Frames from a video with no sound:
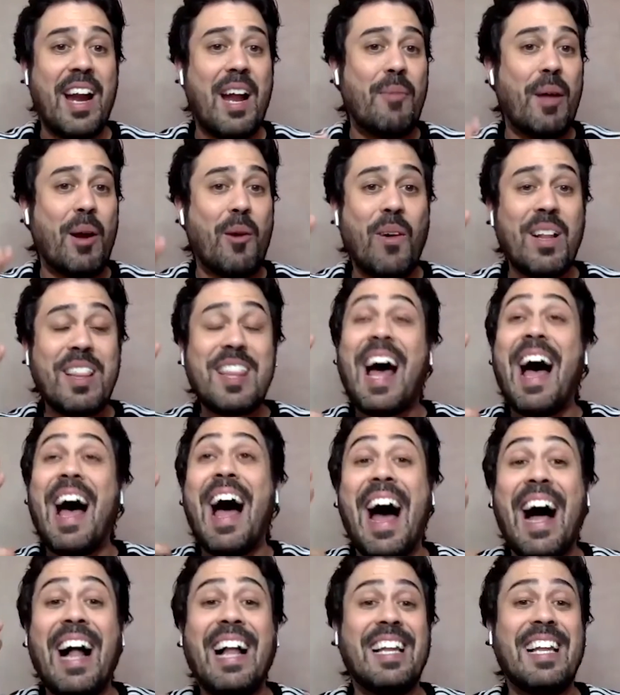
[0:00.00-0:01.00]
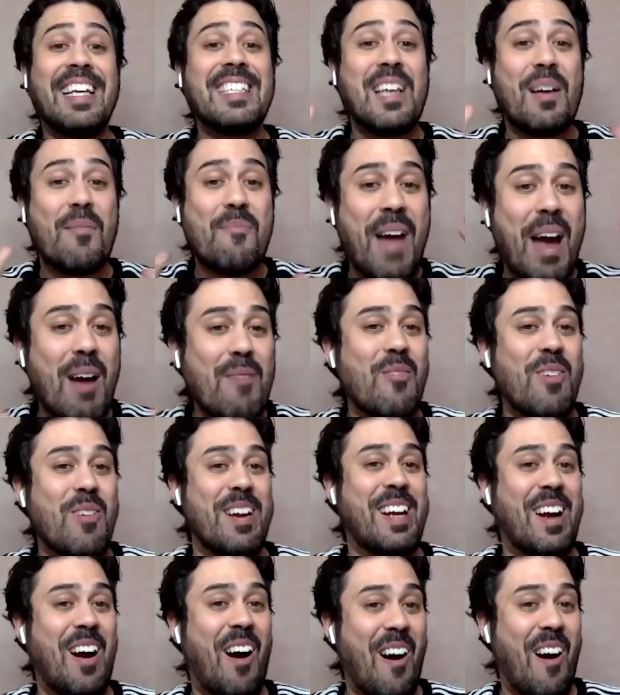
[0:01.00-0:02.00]
And I'm like, what the hell is a
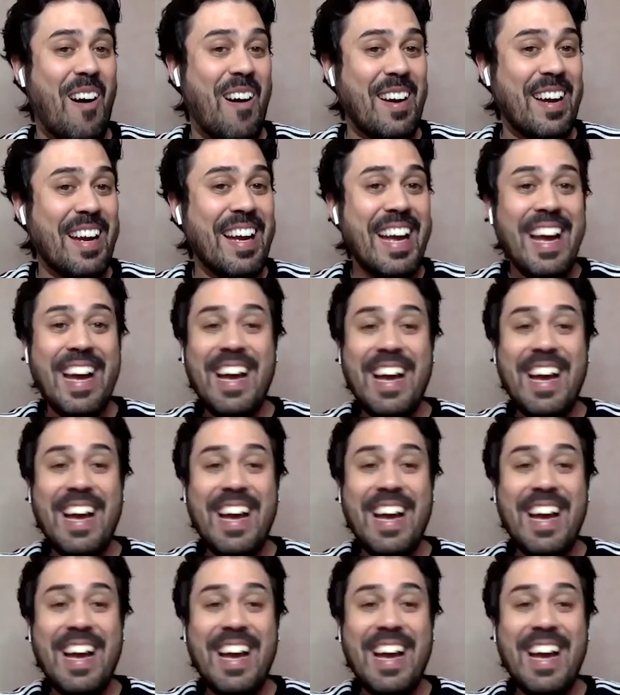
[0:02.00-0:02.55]
memory card?